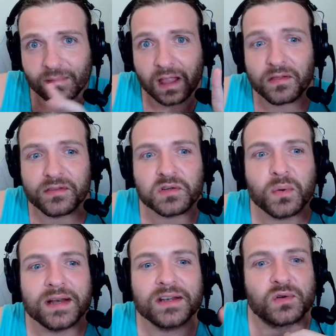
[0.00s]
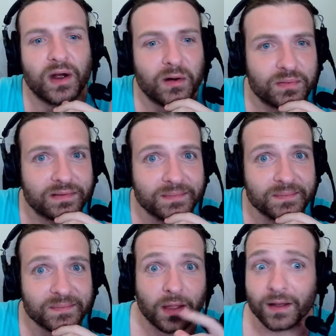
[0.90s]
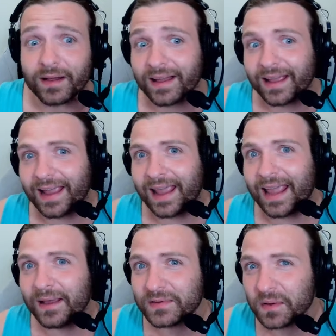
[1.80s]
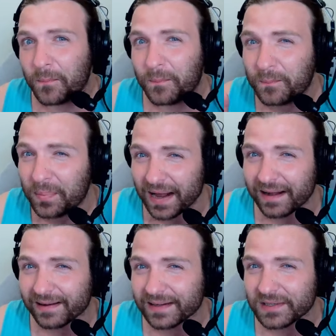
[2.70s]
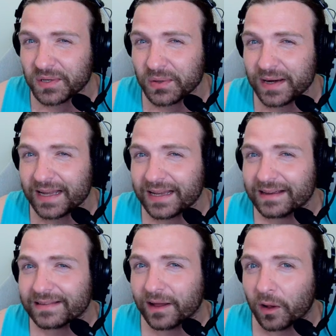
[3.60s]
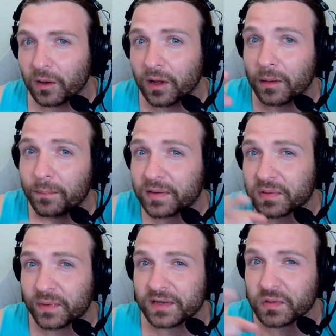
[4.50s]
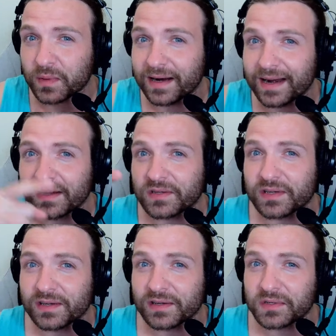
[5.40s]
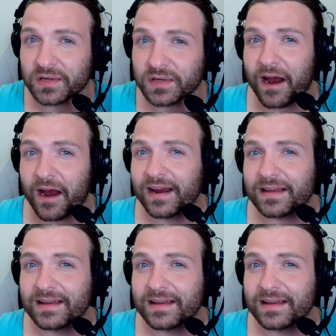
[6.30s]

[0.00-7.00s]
The twin trope. It was a bit cartoony, the whole, but which one is Sir Arryk?